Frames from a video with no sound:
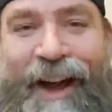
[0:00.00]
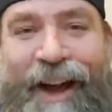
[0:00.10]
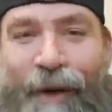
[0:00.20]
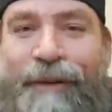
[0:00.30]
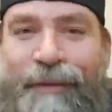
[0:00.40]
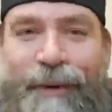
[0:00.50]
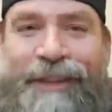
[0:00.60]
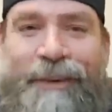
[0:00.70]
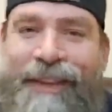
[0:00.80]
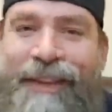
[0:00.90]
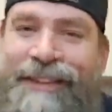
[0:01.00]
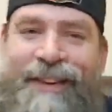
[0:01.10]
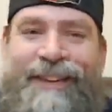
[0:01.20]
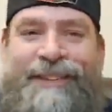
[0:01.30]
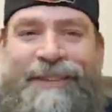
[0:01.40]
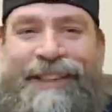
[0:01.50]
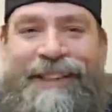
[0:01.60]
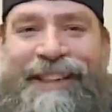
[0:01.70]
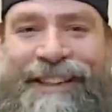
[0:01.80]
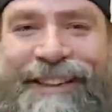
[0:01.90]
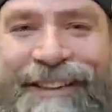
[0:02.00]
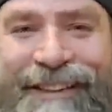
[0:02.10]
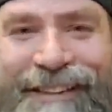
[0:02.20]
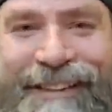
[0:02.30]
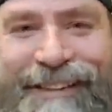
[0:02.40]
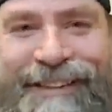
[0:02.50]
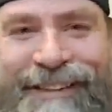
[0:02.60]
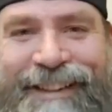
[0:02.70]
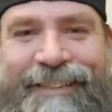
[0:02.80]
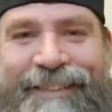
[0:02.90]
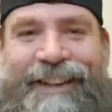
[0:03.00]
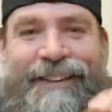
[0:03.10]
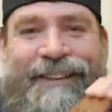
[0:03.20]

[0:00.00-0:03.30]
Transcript: oh, you're 40 as well. That's awesome. See? There we go.